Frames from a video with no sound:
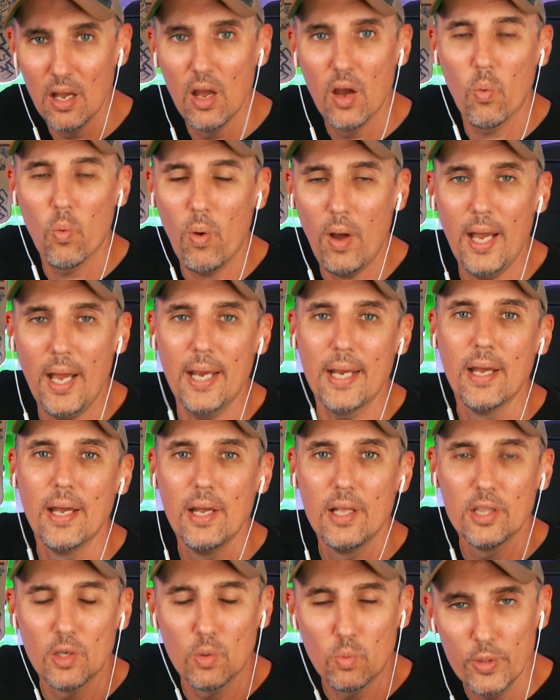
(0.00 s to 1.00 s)
why
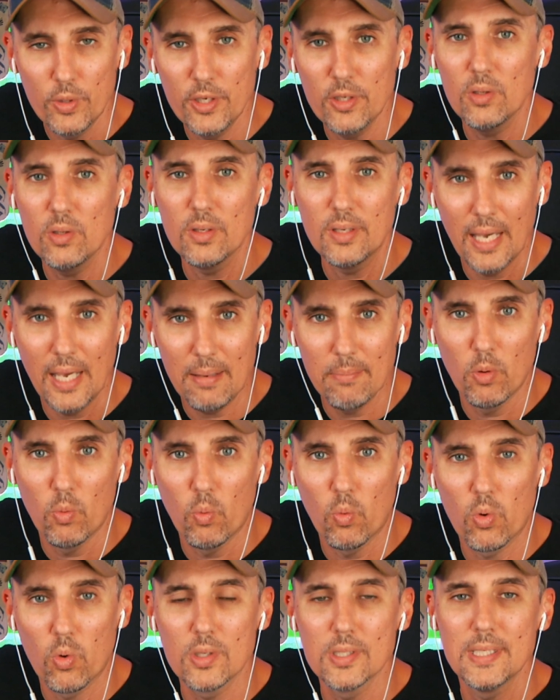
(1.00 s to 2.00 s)
the Real Game
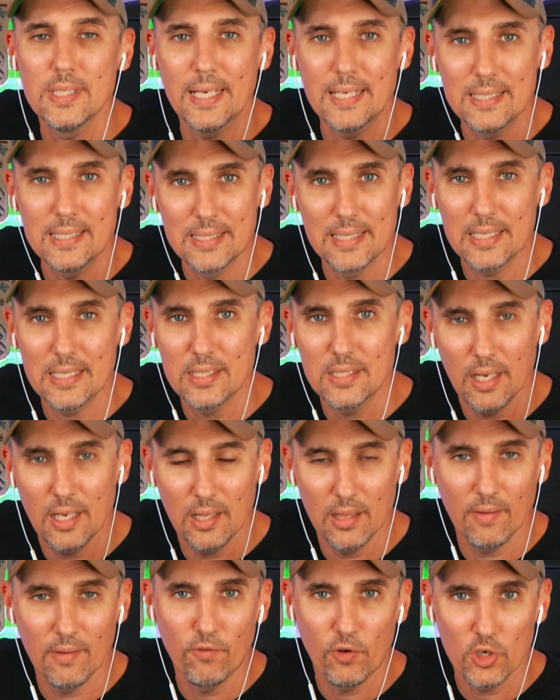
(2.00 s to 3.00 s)
Awards exist in
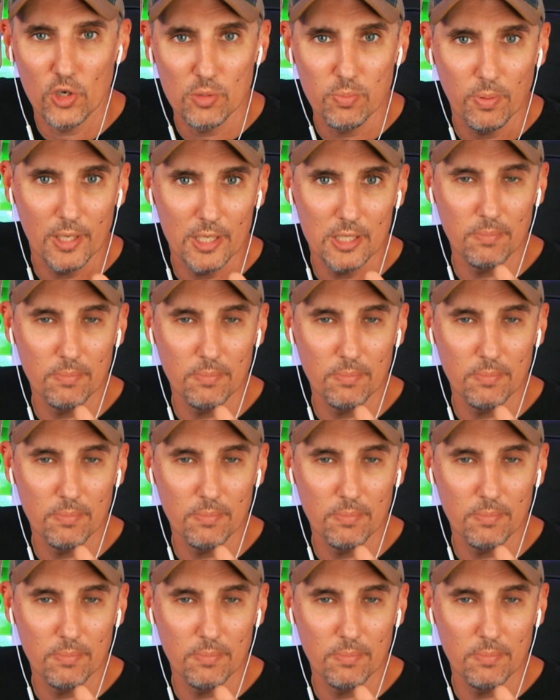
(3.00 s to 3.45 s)
the first place,